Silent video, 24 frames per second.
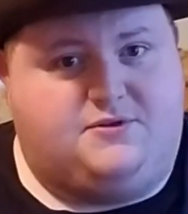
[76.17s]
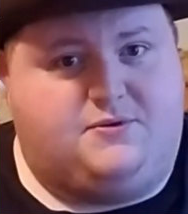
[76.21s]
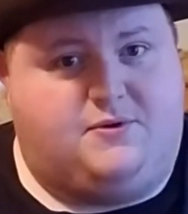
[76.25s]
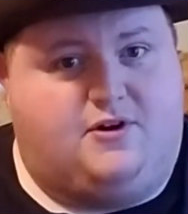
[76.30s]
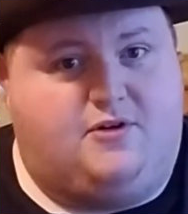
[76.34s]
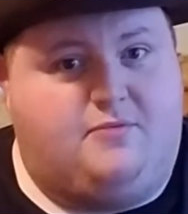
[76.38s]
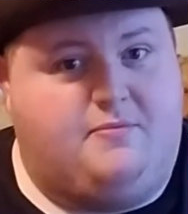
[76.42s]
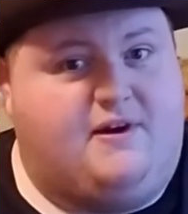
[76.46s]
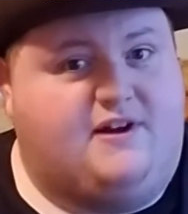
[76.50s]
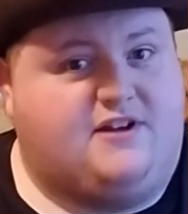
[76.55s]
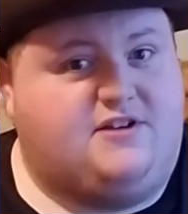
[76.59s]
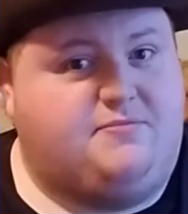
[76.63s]

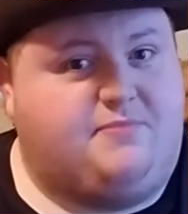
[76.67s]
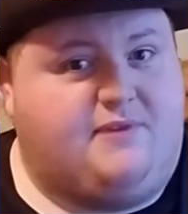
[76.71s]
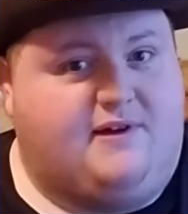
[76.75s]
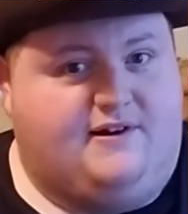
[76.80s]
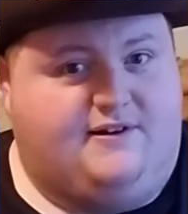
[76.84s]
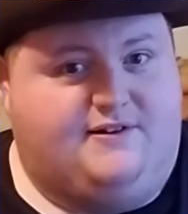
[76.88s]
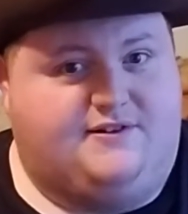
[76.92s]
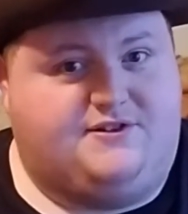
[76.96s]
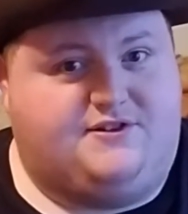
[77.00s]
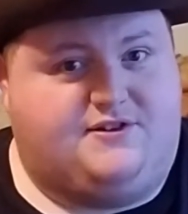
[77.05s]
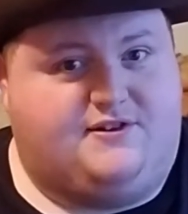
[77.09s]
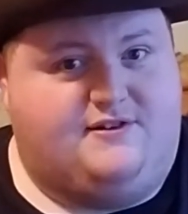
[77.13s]
Welcome back to
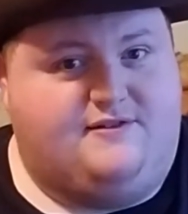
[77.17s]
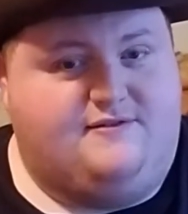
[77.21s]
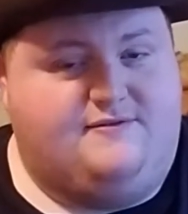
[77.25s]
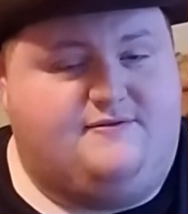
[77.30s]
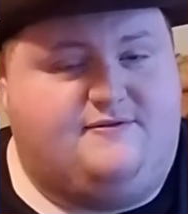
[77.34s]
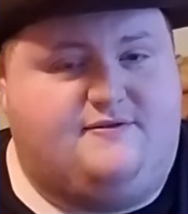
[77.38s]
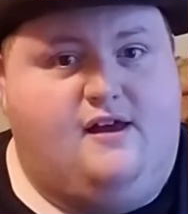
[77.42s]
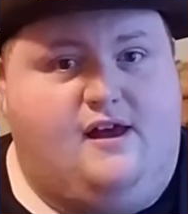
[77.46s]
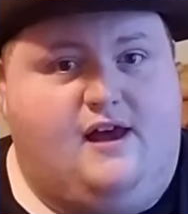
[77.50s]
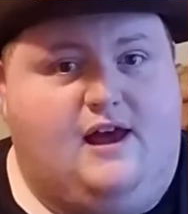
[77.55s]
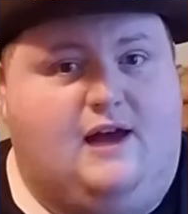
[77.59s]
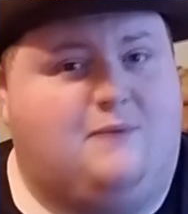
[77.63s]
Pirate's Life.
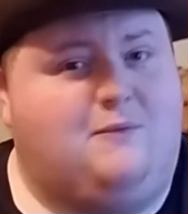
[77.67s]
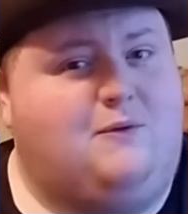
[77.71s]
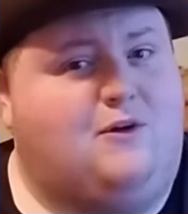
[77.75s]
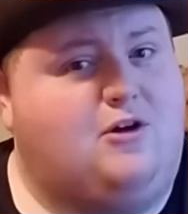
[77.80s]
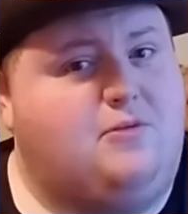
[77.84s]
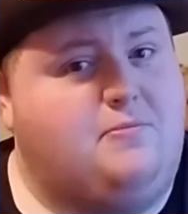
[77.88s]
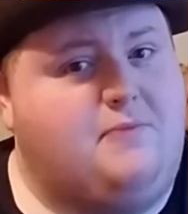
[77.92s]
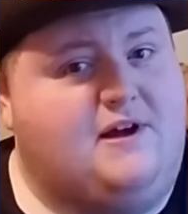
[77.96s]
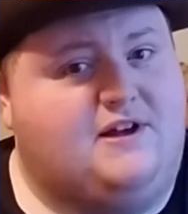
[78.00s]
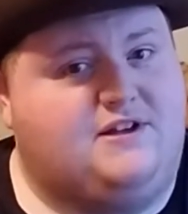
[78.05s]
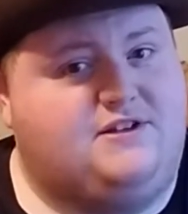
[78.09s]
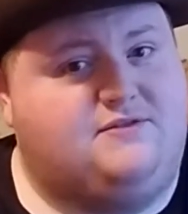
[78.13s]
And
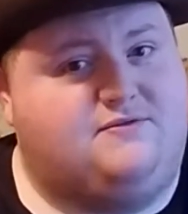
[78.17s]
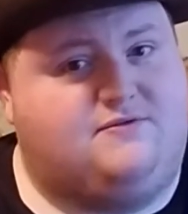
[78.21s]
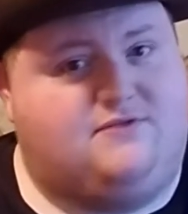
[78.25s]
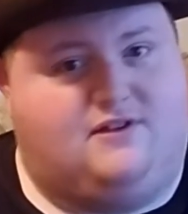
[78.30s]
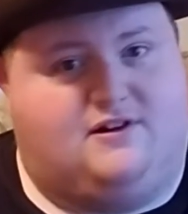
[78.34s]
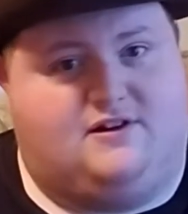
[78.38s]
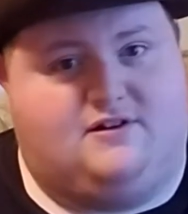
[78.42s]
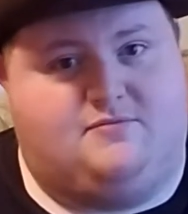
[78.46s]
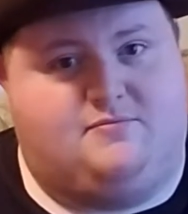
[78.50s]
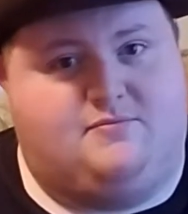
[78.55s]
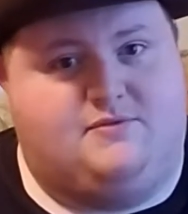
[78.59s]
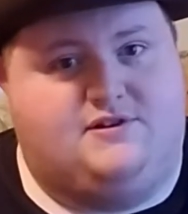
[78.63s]
welcome back to
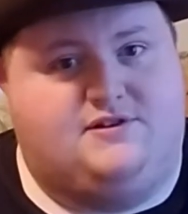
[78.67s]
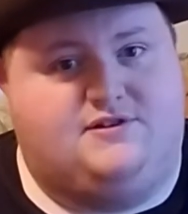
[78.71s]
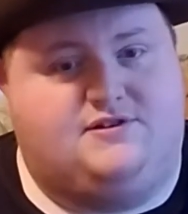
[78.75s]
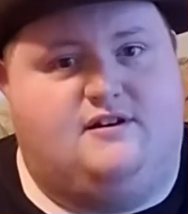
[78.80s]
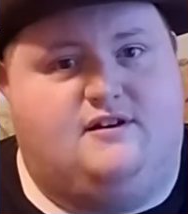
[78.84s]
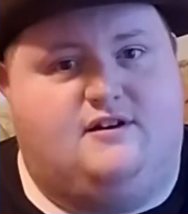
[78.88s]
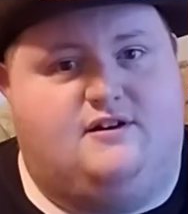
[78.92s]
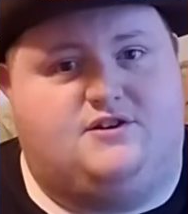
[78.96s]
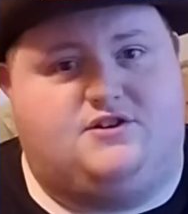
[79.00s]
Vlogmas.